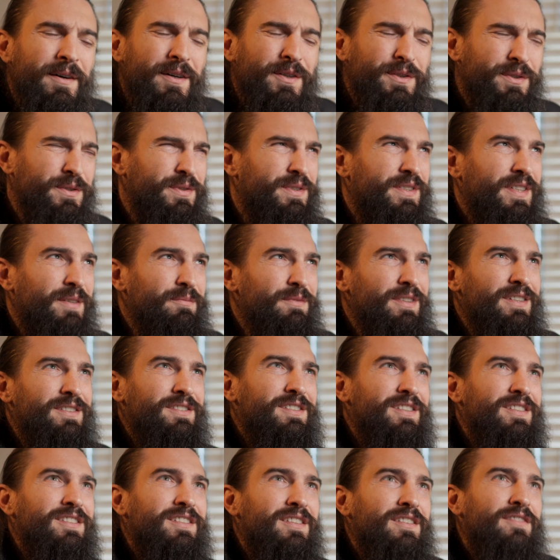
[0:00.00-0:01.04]
oh, something
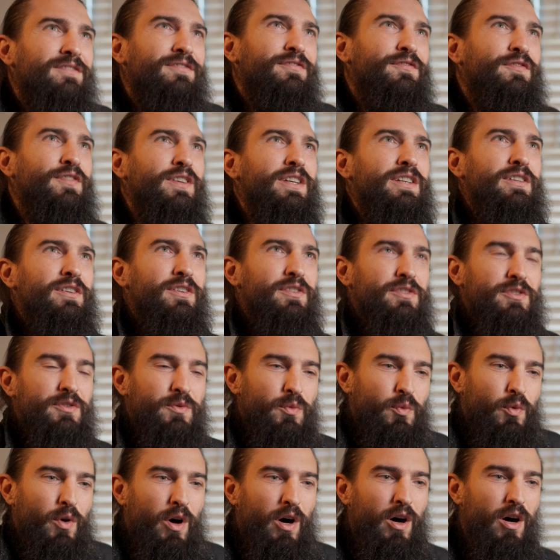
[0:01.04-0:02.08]
just feels
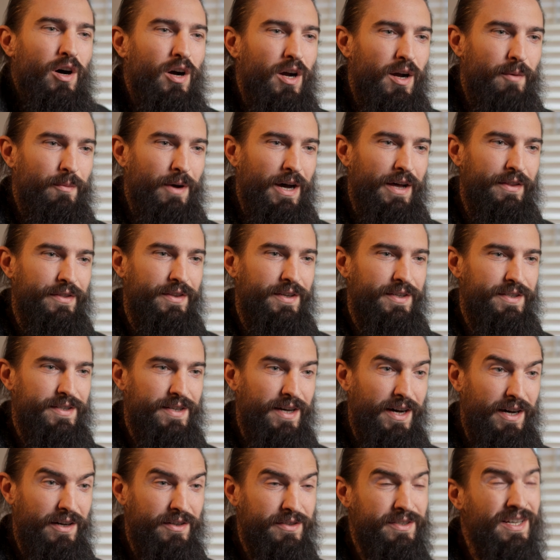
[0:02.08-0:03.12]
wrong about this
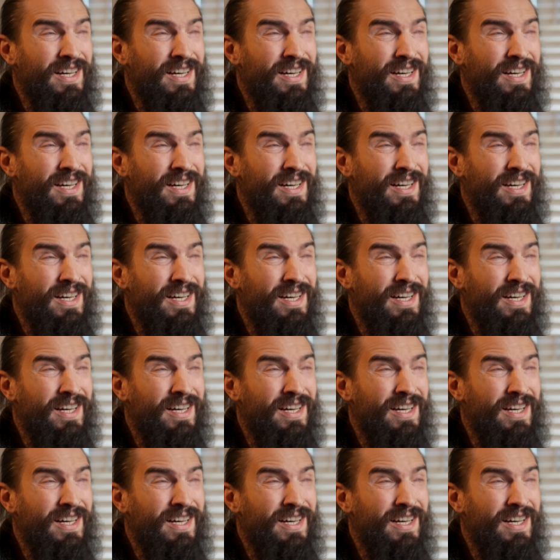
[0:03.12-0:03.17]
house.